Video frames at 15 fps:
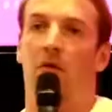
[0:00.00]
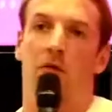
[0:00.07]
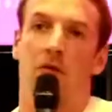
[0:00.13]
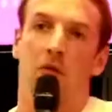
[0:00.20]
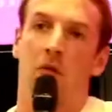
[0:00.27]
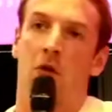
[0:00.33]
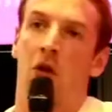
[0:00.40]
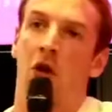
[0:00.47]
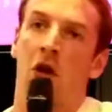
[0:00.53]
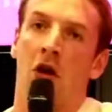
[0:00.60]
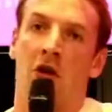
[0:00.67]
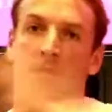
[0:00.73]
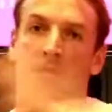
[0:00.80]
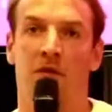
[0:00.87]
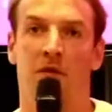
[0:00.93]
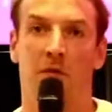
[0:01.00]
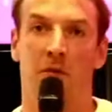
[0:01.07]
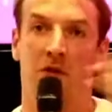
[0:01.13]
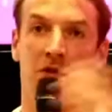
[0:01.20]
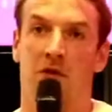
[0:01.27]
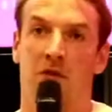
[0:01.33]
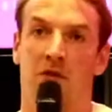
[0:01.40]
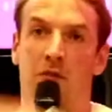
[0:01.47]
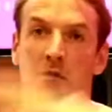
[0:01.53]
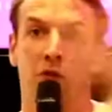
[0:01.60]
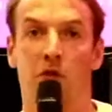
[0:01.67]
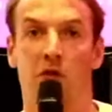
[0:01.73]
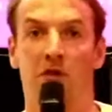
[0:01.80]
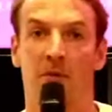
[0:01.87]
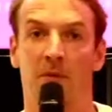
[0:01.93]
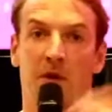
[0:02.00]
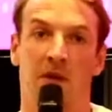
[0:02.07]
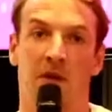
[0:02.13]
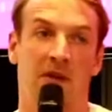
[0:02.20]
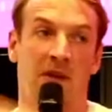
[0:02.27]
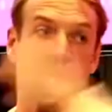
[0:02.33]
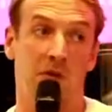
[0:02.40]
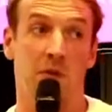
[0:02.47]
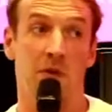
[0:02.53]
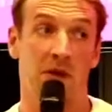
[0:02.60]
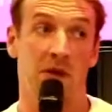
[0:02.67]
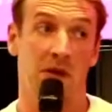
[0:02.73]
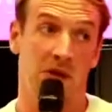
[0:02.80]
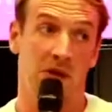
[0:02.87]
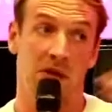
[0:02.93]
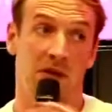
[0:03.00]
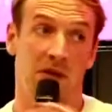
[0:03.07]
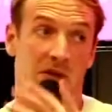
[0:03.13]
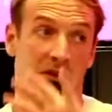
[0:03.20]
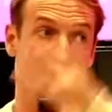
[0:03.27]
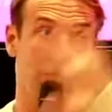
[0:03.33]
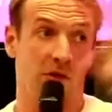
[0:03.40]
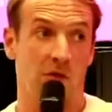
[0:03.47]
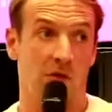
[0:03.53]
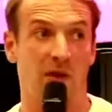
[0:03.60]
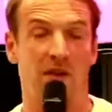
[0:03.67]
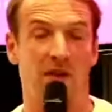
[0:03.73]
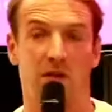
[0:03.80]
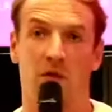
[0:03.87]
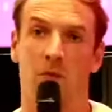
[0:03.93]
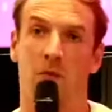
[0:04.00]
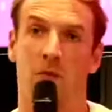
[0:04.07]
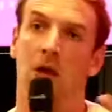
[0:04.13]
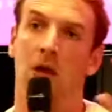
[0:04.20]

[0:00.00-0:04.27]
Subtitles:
a lot of information, full transparent, everybody listed on the platform,